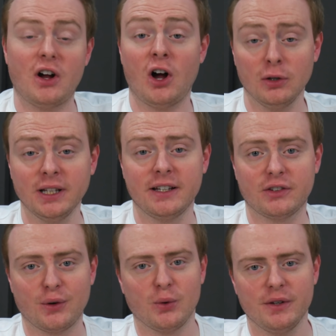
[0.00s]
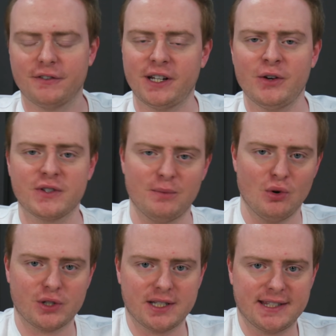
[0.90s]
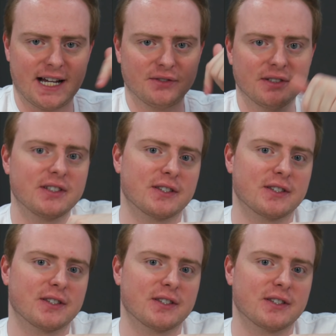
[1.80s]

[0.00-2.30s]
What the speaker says: I'll link to all the videos I'm watching down in the